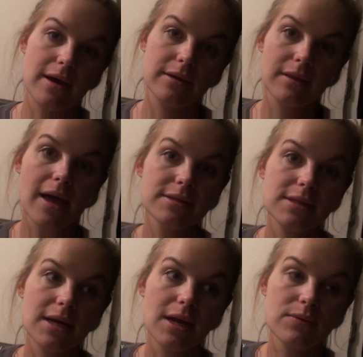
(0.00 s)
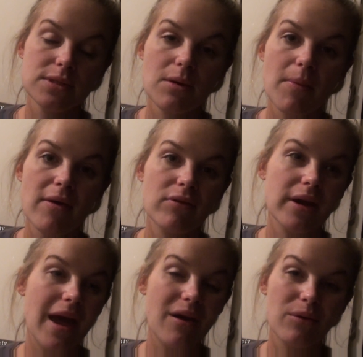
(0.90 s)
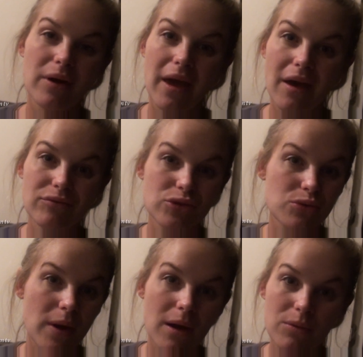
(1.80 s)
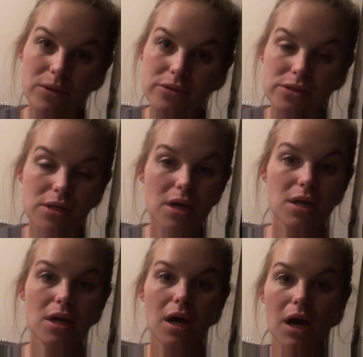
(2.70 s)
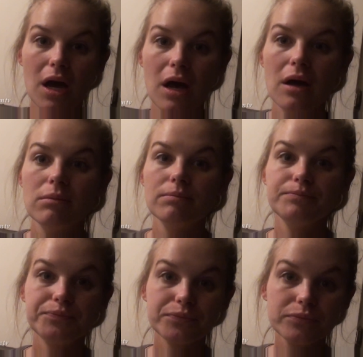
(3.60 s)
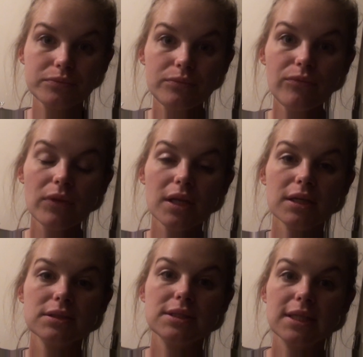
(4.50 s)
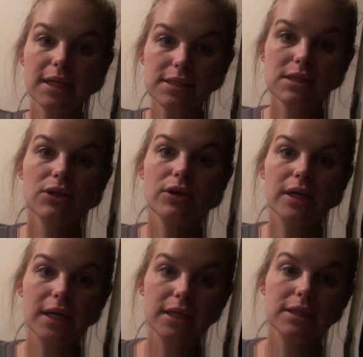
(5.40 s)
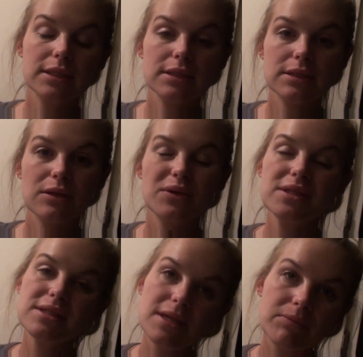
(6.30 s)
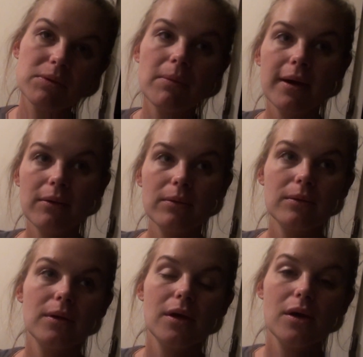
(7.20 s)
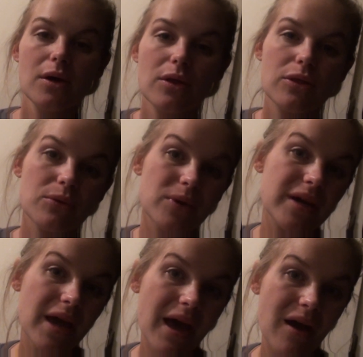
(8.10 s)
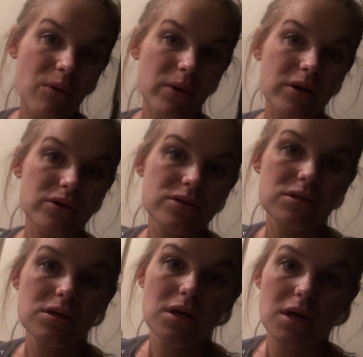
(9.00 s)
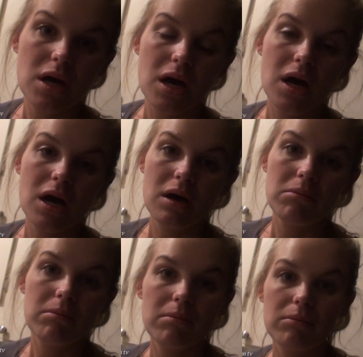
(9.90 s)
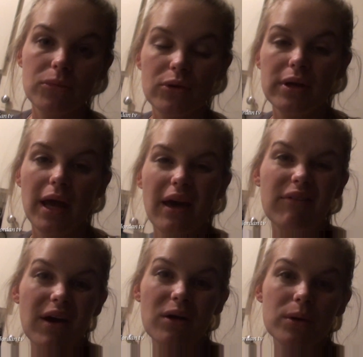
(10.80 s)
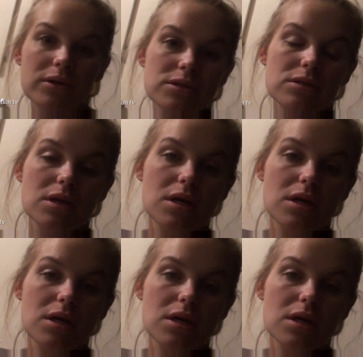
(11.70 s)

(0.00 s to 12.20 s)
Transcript: night. Last night I was up every hour and a half, two hours. Um, tonight's a good night. So he slept about three hours, um, three and a half hours.